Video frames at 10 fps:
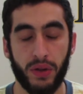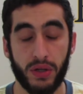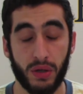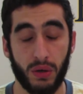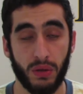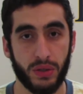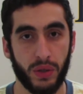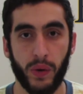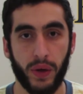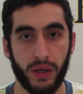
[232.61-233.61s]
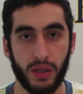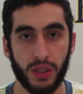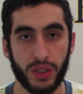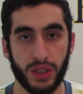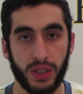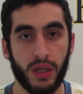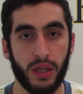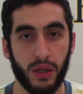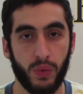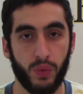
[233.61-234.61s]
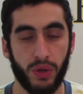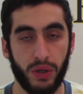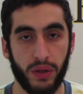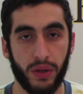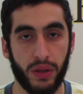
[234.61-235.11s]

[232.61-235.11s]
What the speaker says: There is also no English word.